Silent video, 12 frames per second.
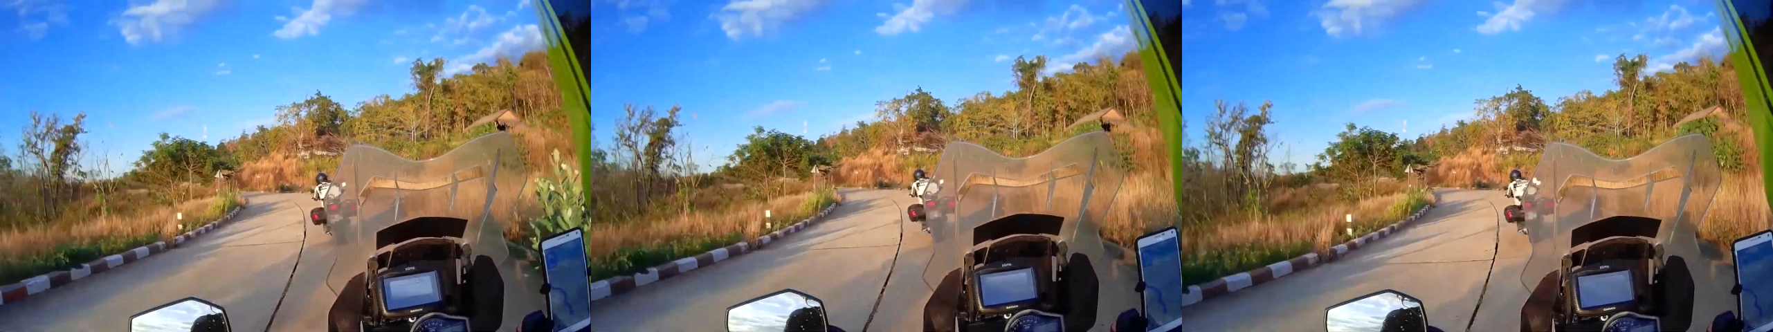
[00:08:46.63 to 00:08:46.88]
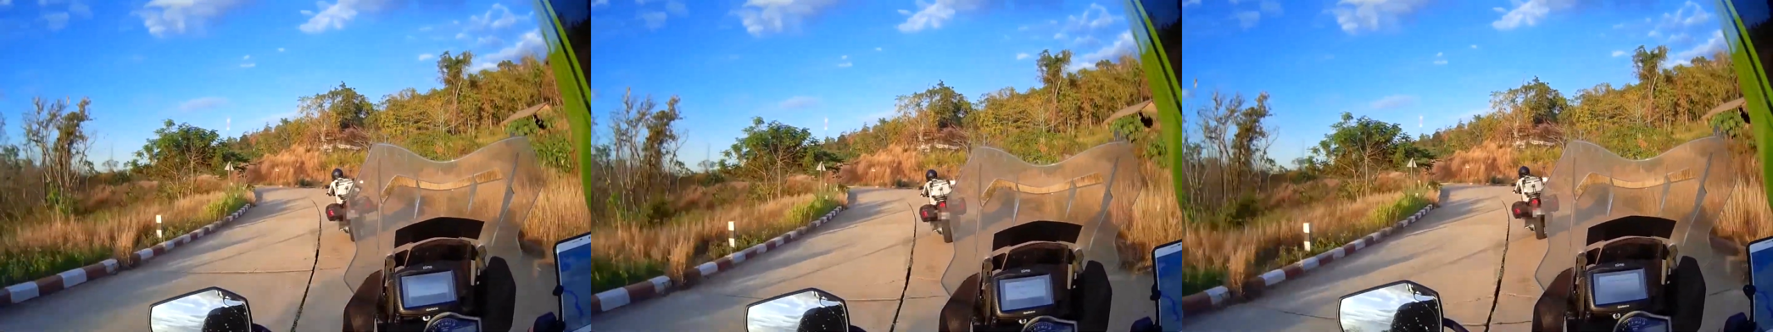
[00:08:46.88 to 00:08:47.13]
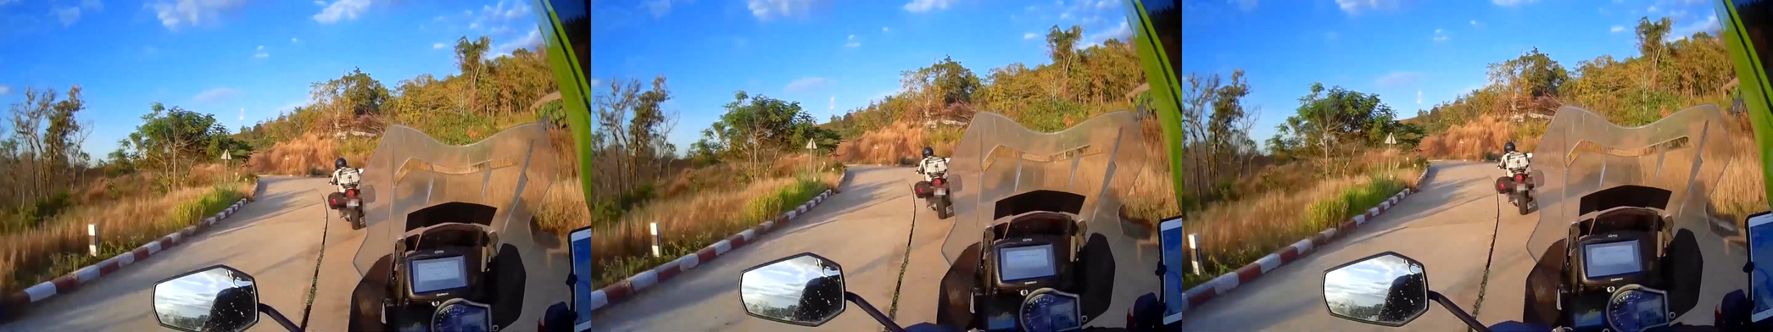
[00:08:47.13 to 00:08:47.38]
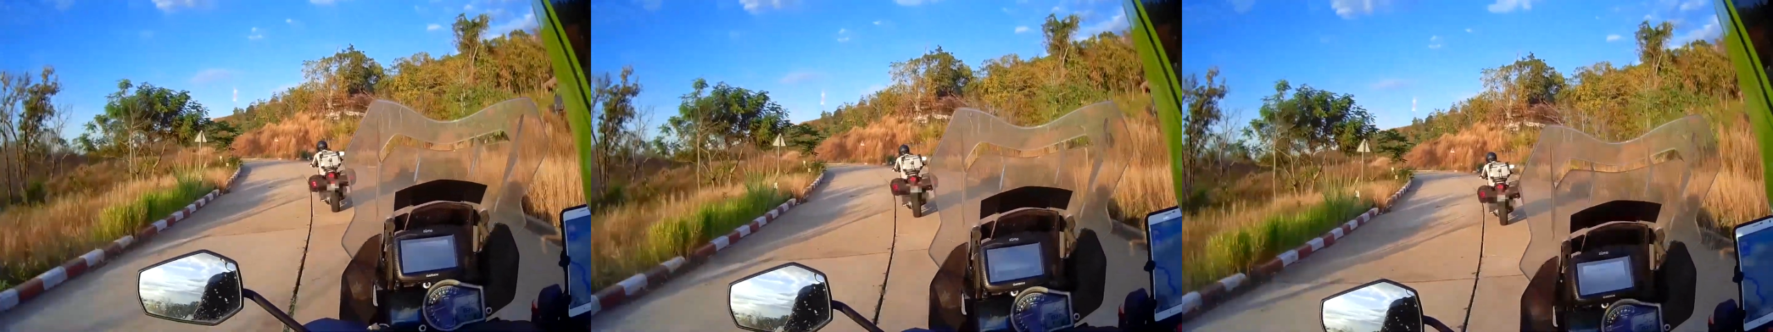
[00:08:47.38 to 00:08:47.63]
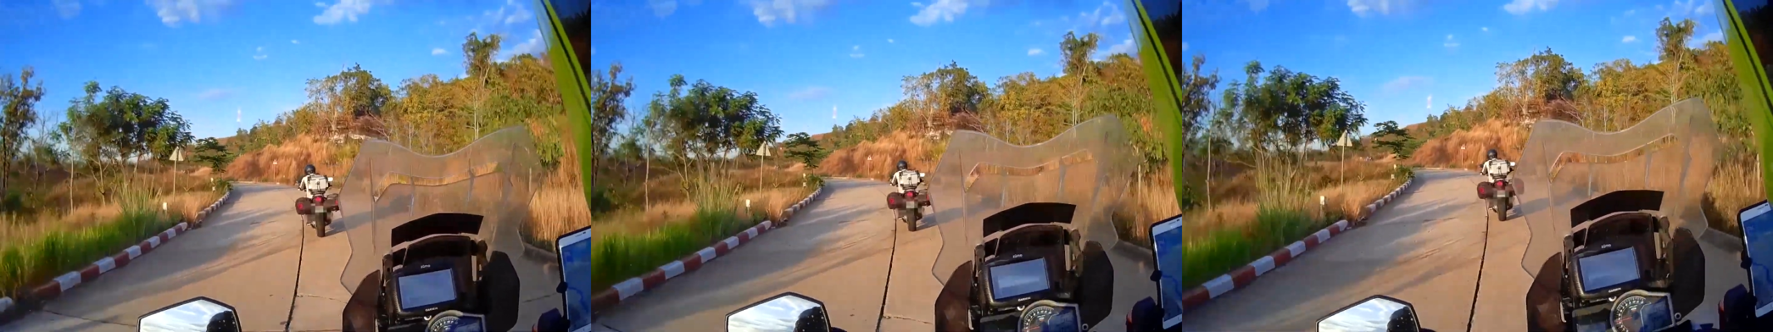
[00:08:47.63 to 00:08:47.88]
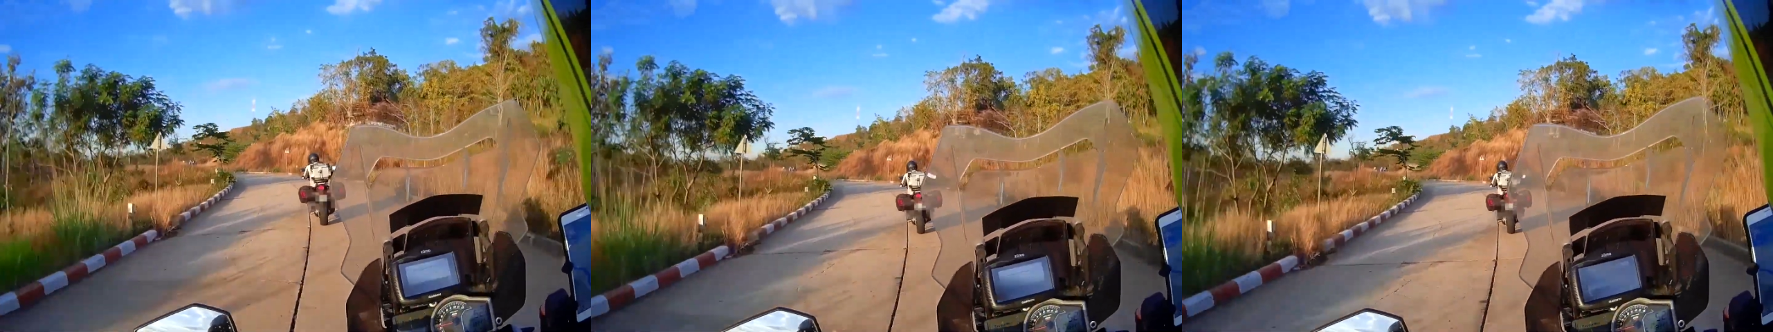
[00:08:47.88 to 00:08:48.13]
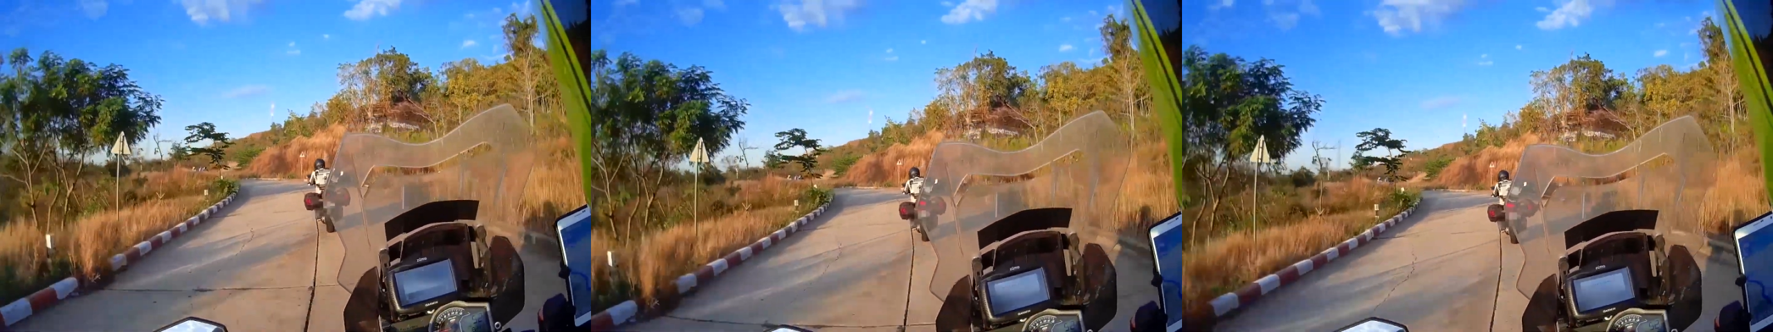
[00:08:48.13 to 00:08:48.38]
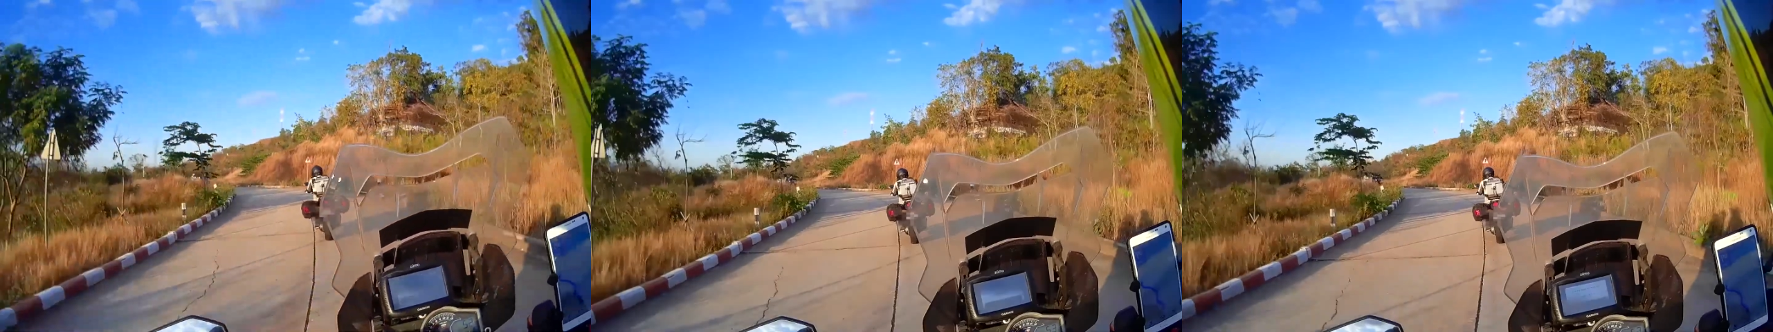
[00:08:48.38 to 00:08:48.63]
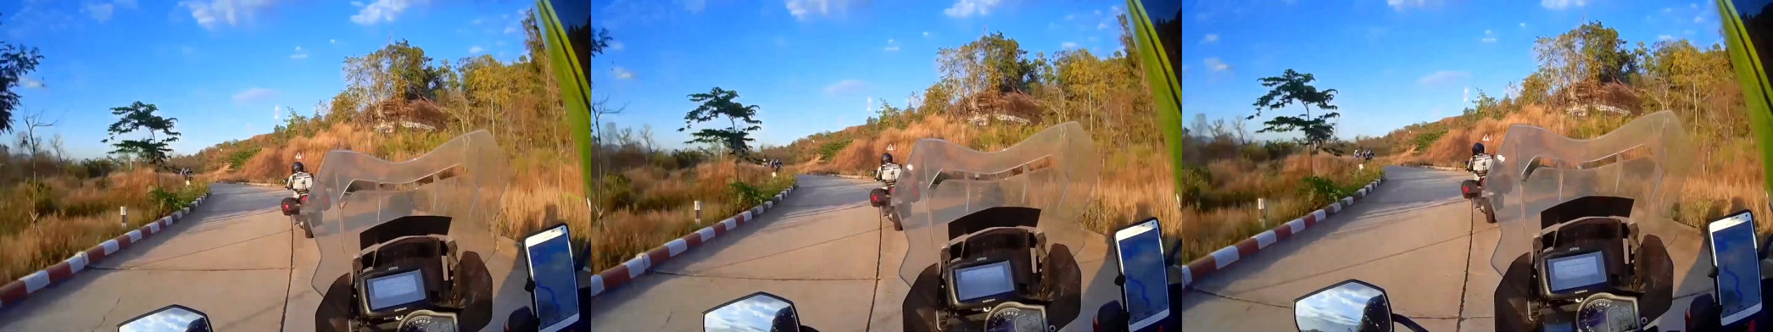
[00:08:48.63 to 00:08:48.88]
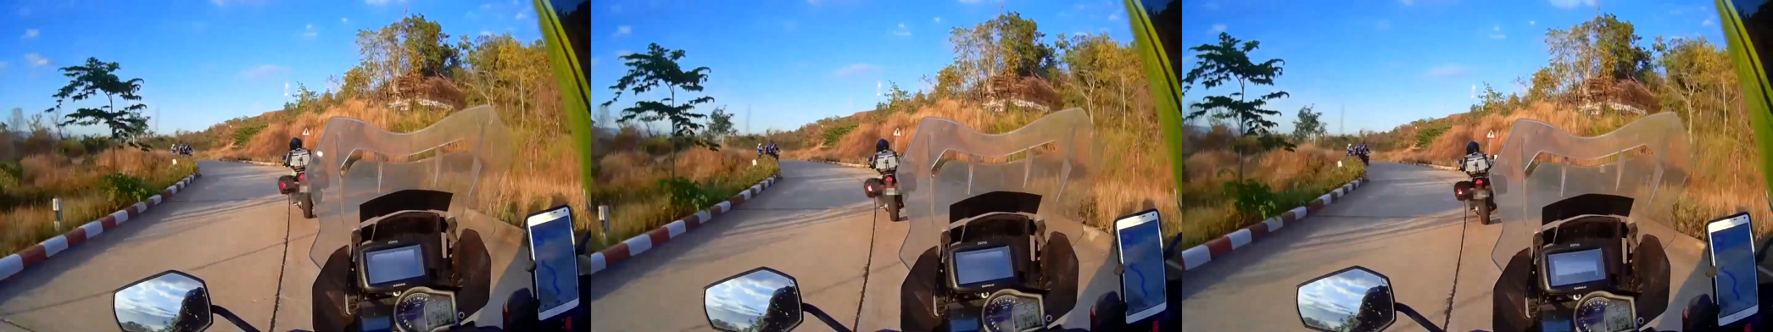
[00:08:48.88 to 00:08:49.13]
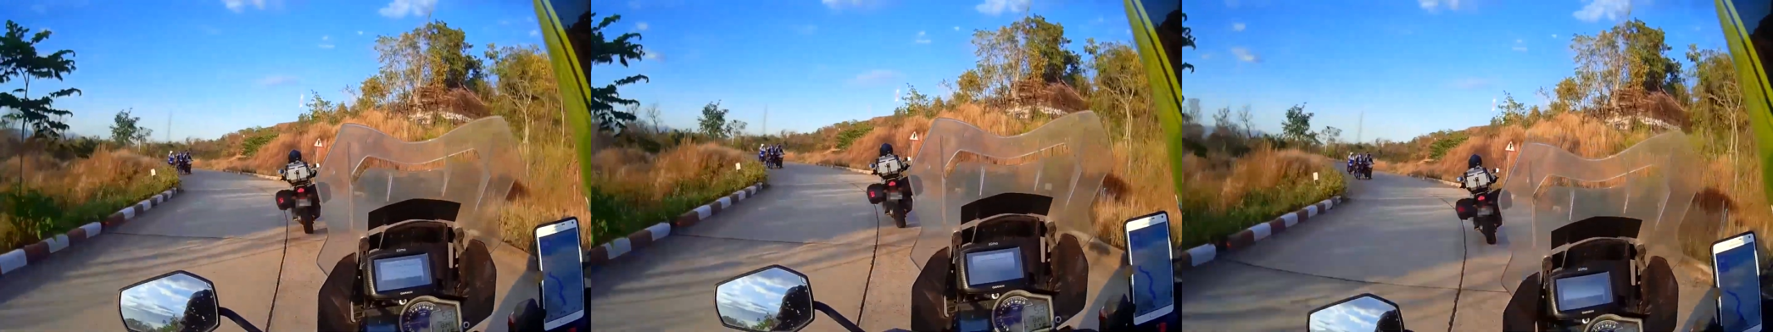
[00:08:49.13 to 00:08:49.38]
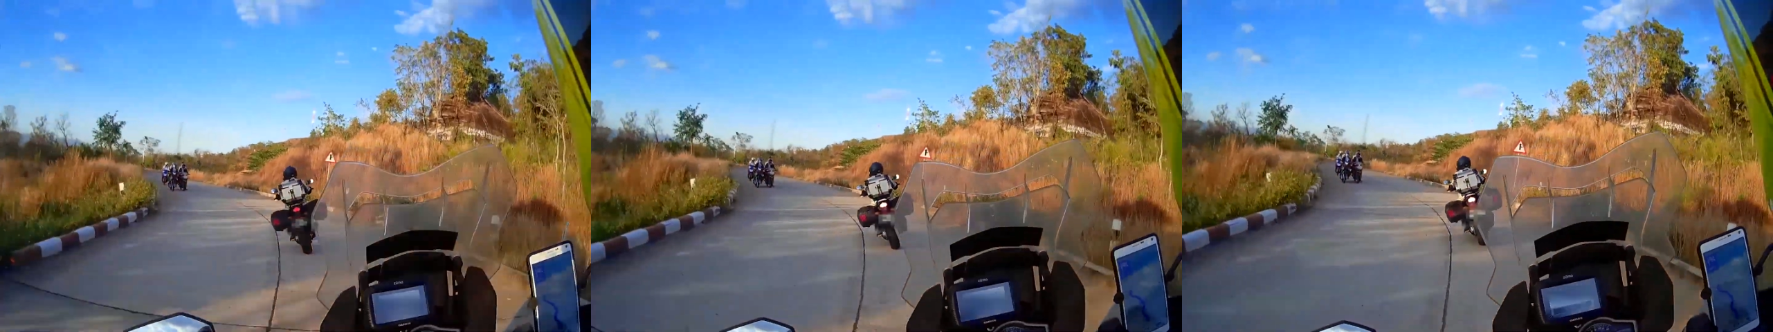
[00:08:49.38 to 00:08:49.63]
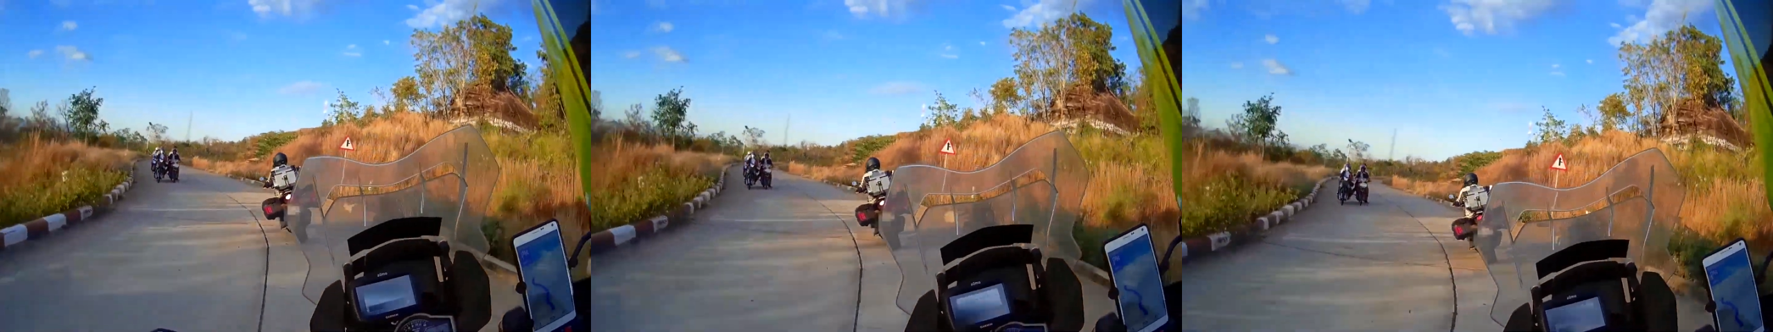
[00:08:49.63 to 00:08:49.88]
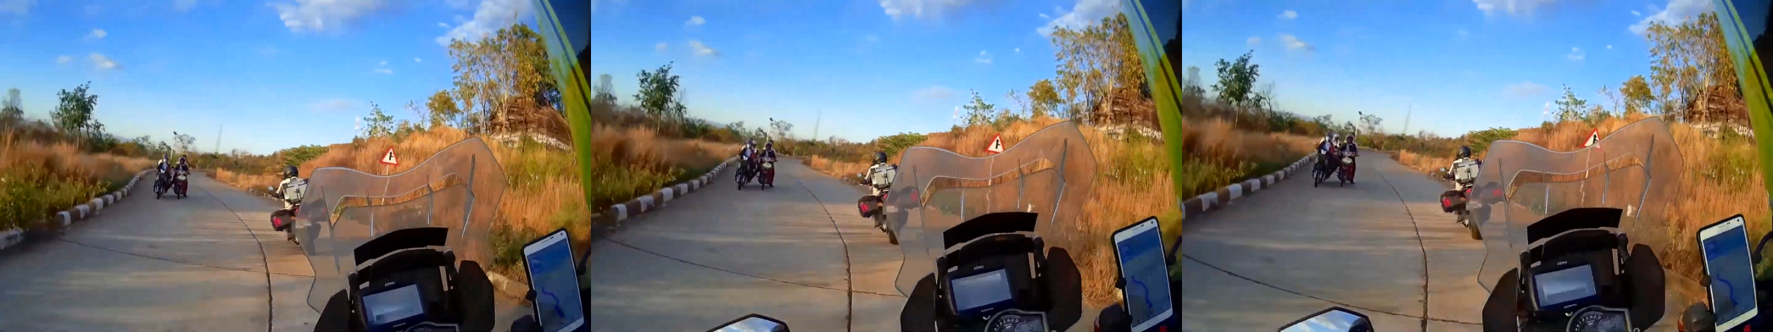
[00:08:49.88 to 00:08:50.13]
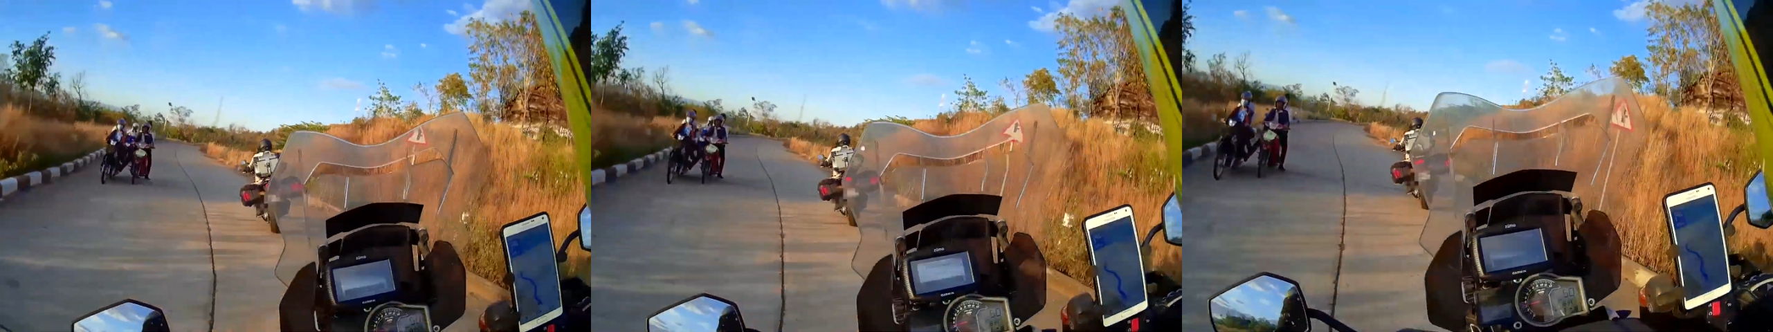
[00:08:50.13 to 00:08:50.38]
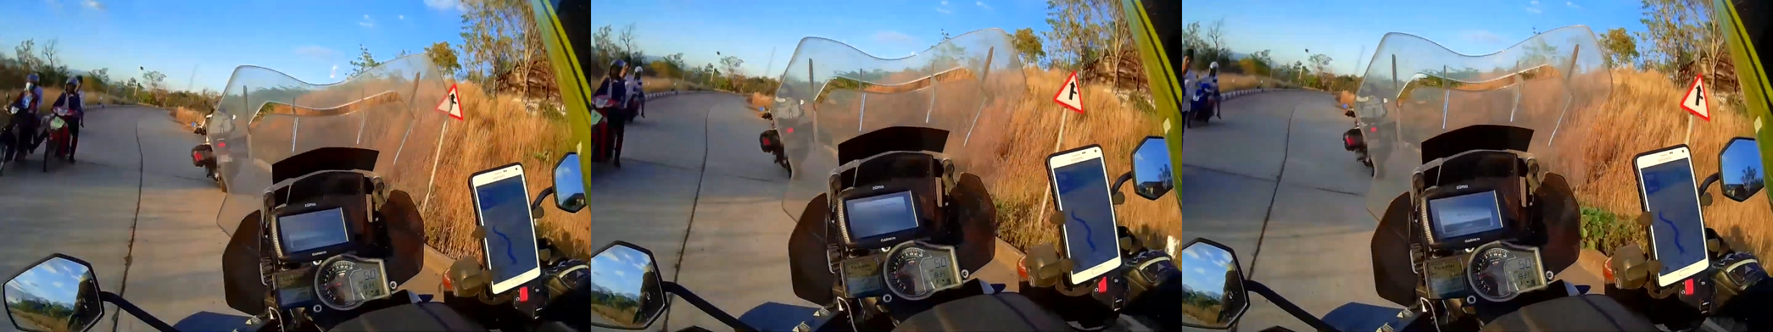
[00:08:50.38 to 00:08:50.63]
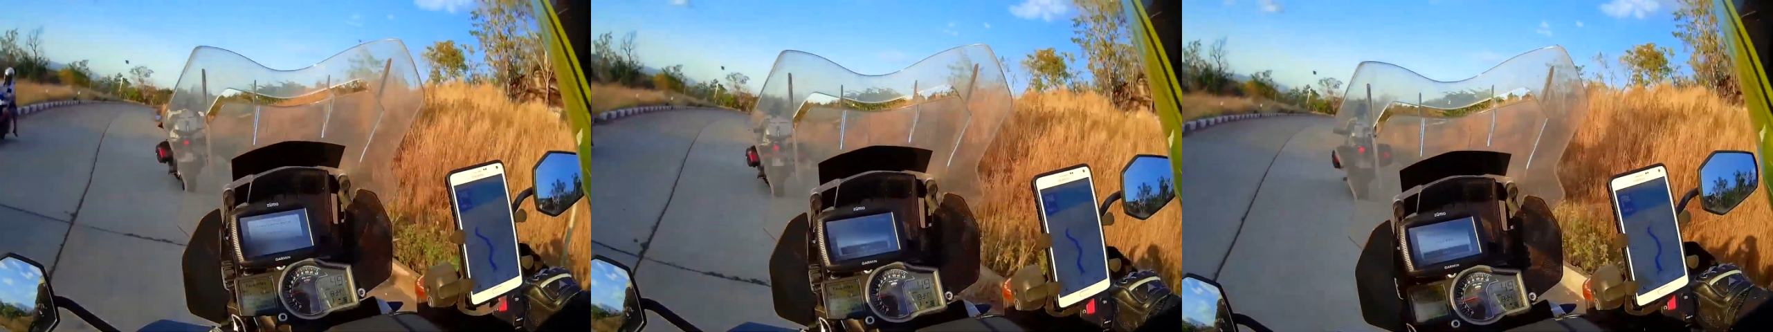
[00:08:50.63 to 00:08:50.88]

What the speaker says: [unreadable: no face in view]